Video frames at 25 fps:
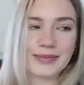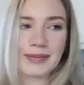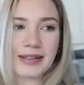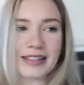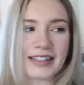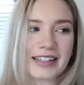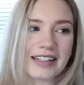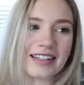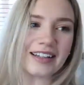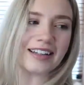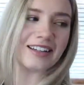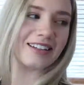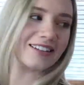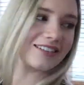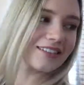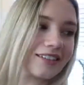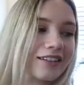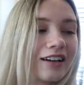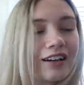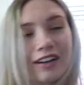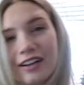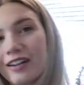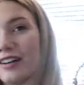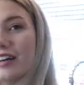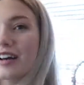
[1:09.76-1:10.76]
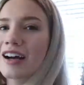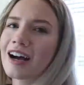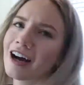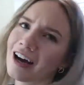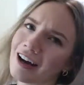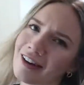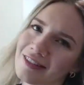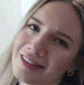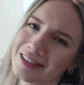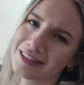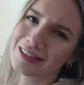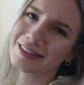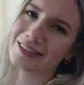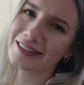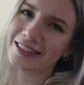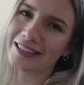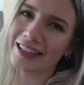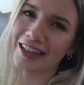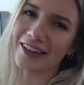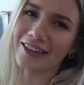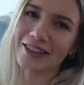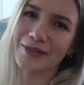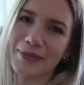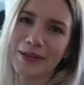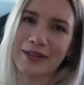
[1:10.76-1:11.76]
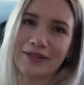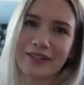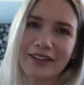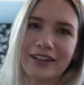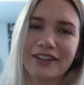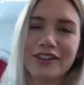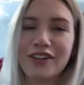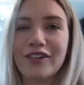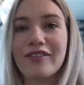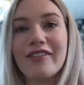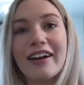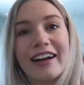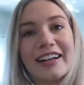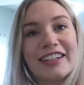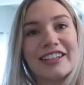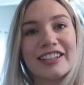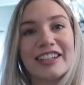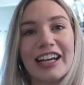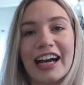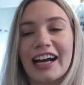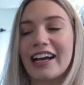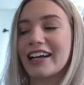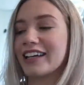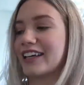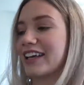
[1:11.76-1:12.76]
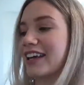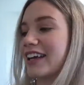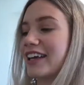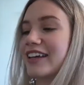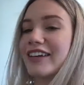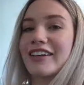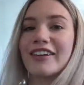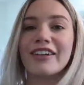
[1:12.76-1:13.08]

because I was a little scared to be wearing the white jacket.